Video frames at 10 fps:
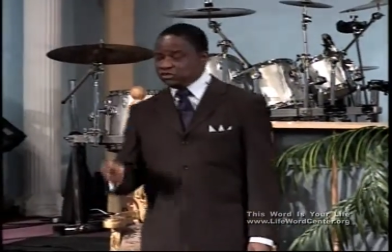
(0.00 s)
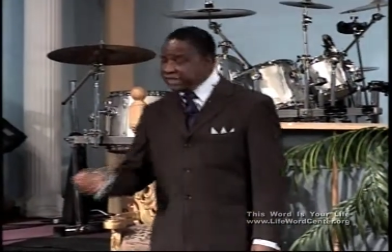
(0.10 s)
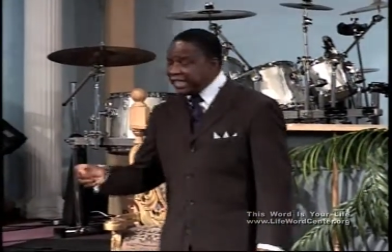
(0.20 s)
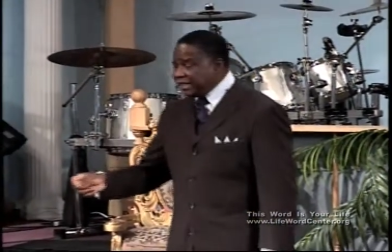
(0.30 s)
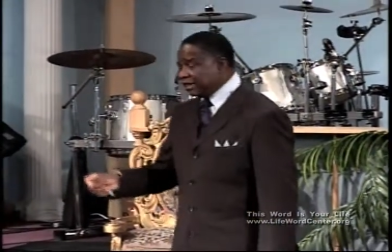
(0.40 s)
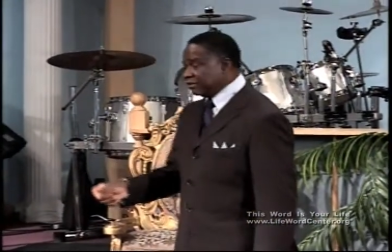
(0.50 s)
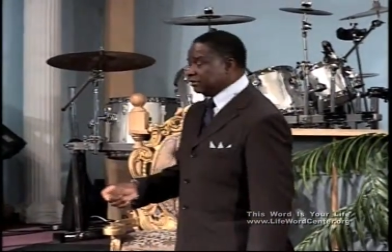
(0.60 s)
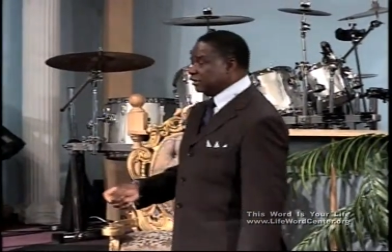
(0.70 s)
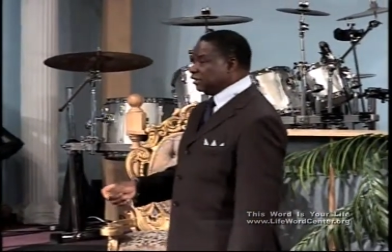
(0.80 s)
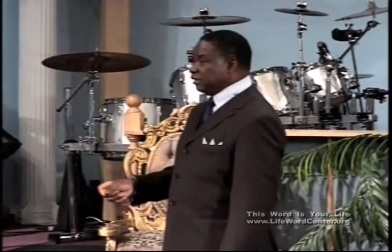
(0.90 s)
today
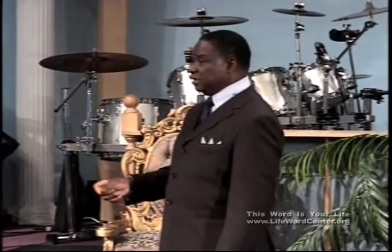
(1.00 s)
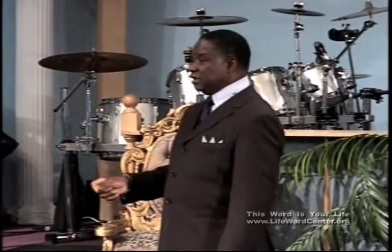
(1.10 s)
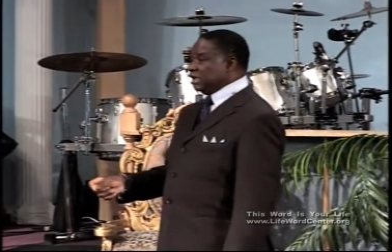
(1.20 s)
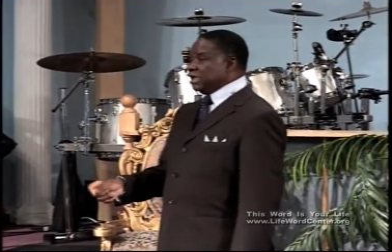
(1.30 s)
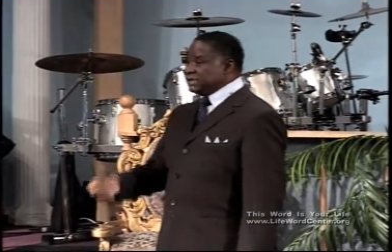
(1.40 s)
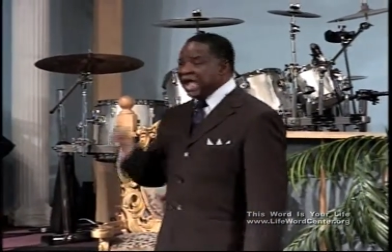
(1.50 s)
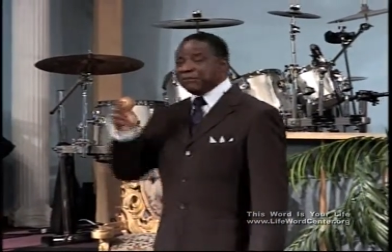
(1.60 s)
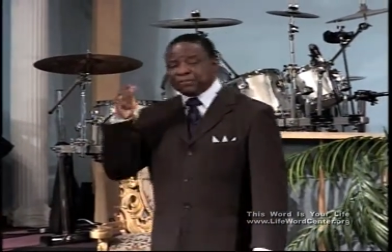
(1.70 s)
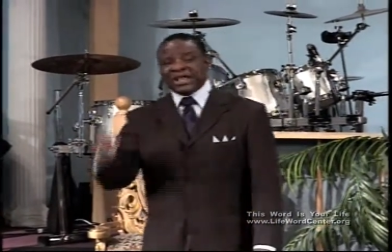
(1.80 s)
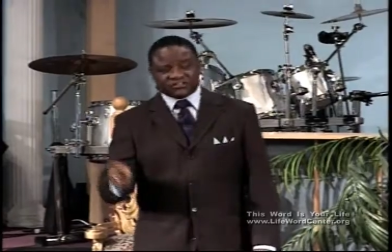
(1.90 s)

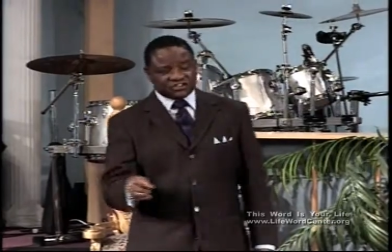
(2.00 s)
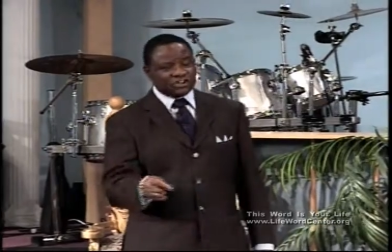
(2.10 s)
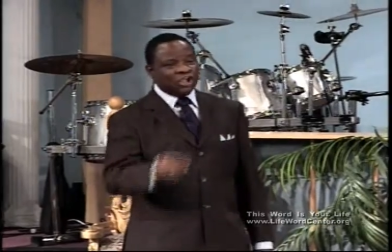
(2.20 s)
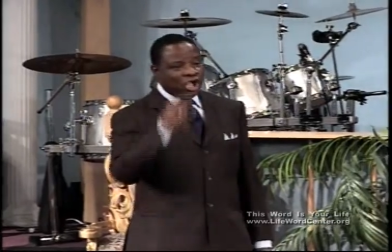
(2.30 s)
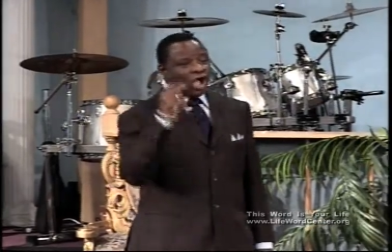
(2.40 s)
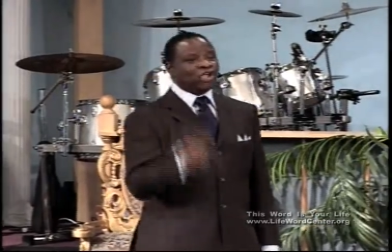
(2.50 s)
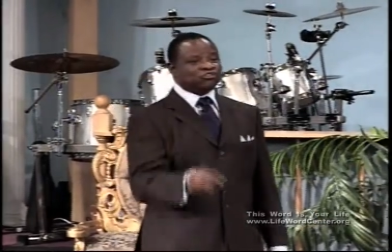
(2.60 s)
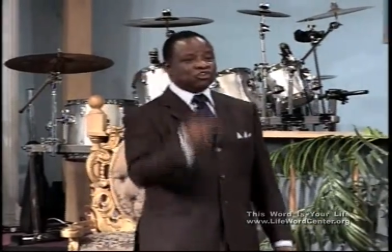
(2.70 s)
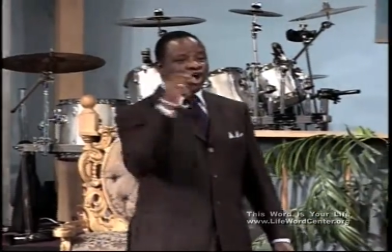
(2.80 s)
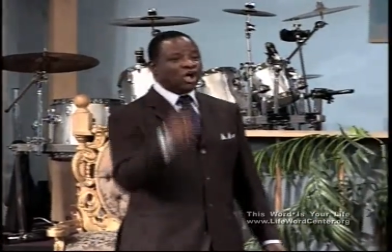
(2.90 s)
that person
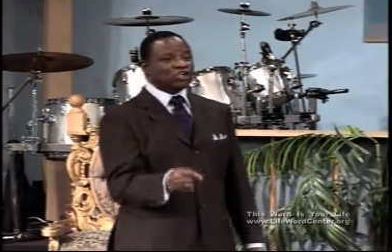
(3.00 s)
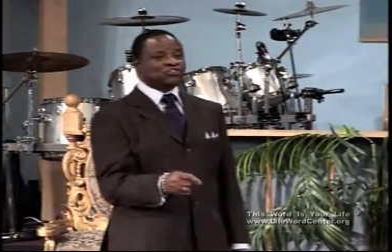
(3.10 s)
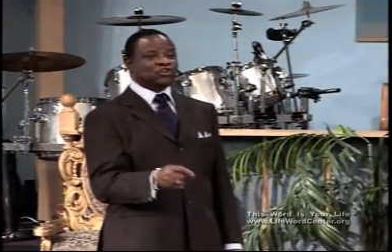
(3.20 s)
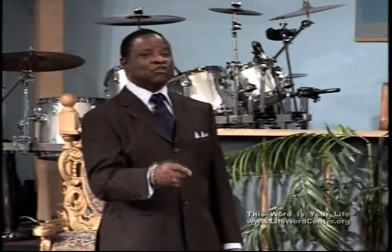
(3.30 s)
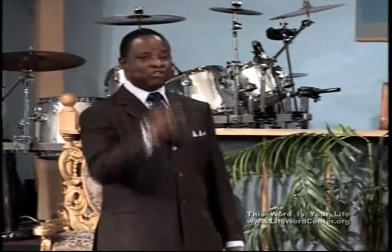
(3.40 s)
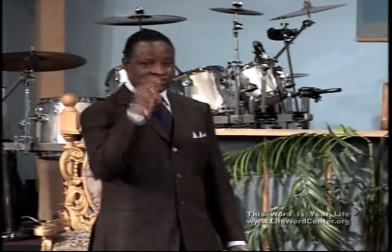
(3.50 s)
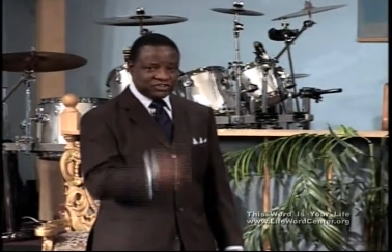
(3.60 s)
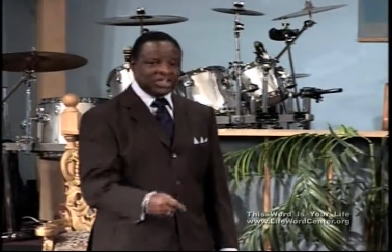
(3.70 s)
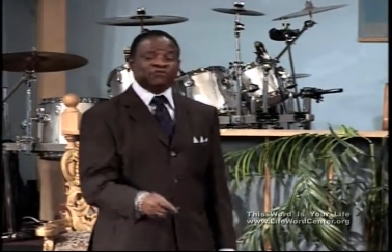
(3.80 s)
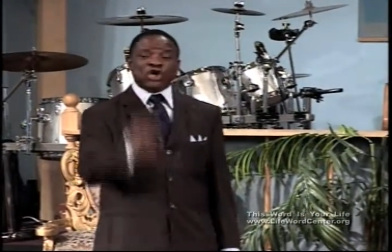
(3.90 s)
ought to also
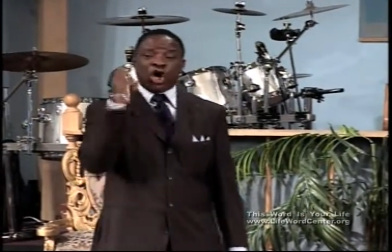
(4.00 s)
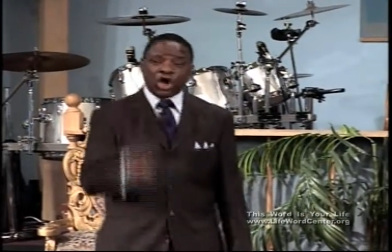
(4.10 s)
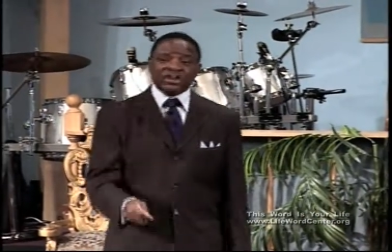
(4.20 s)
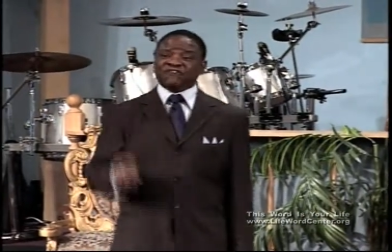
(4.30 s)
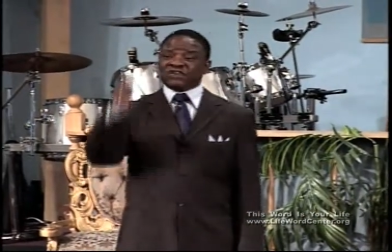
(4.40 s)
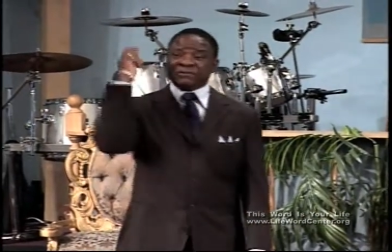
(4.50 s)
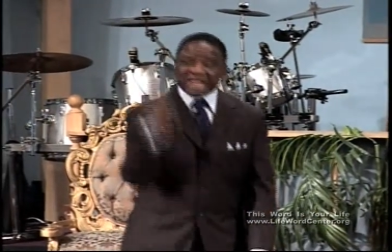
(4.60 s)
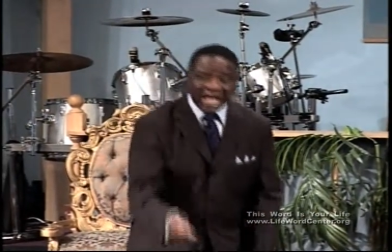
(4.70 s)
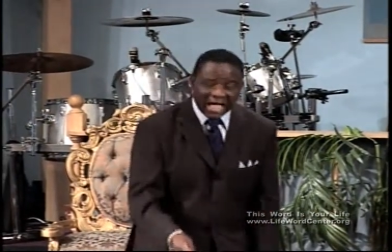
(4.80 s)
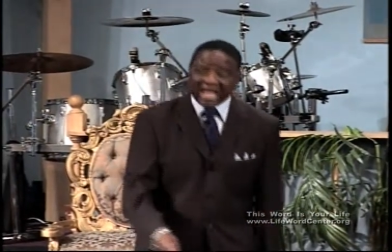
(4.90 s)
receive the honor from
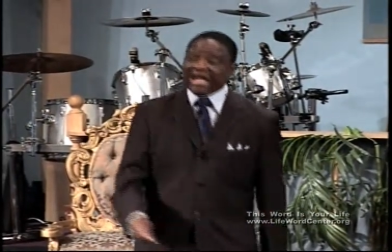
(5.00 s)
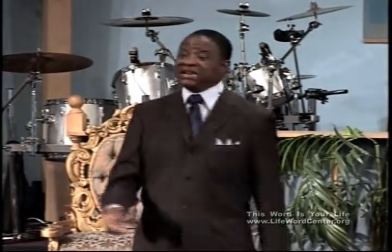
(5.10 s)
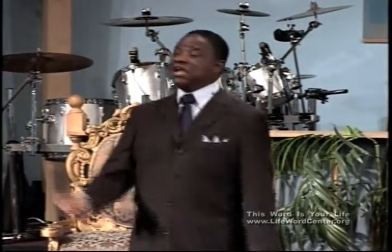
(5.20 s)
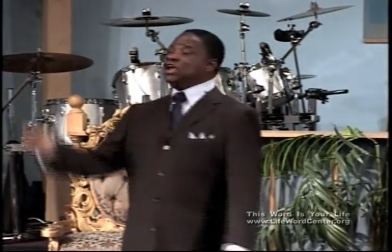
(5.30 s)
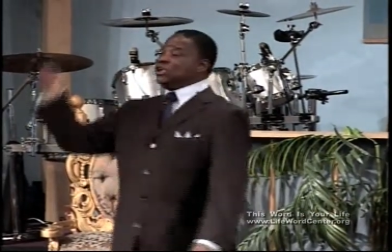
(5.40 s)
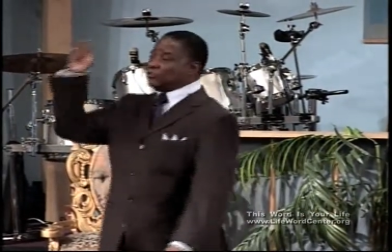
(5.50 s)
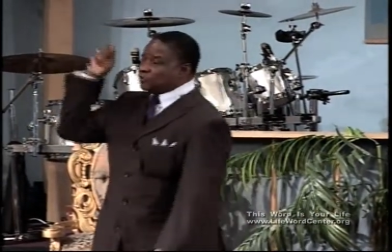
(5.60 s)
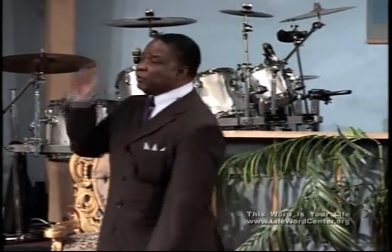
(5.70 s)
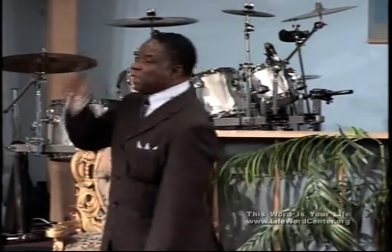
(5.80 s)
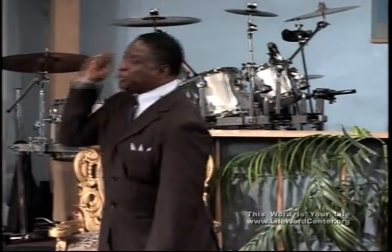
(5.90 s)
God
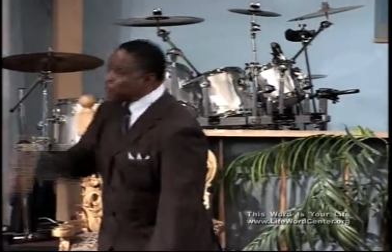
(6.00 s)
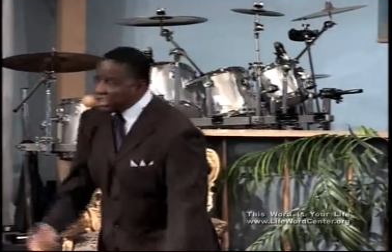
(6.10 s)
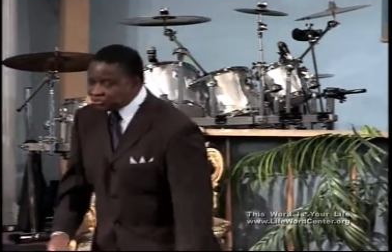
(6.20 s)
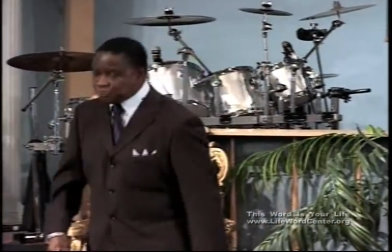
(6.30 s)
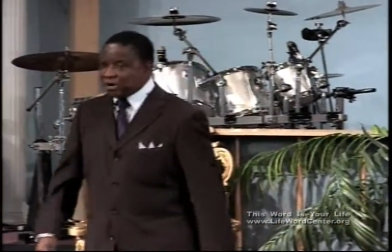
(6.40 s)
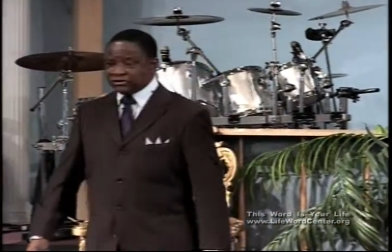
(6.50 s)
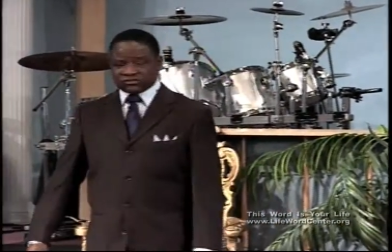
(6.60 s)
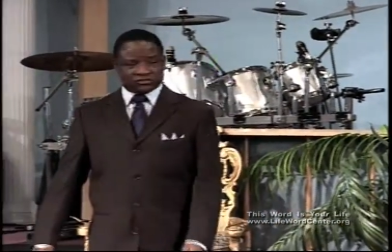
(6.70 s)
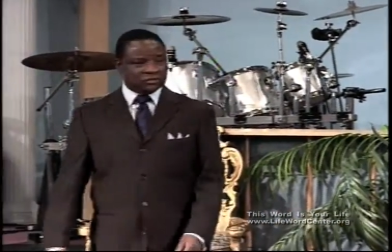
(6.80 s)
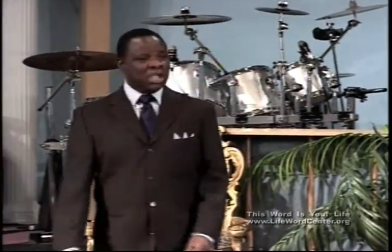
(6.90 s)
to be
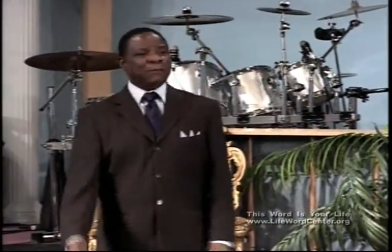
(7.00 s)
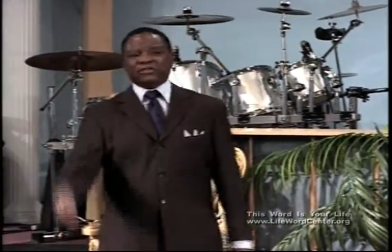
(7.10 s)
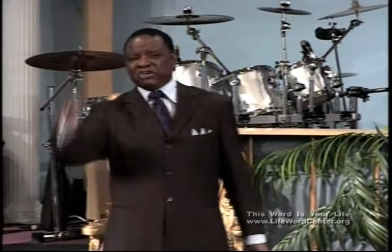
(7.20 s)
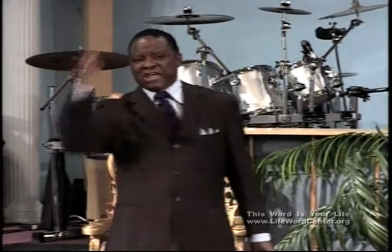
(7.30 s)
prosperous. But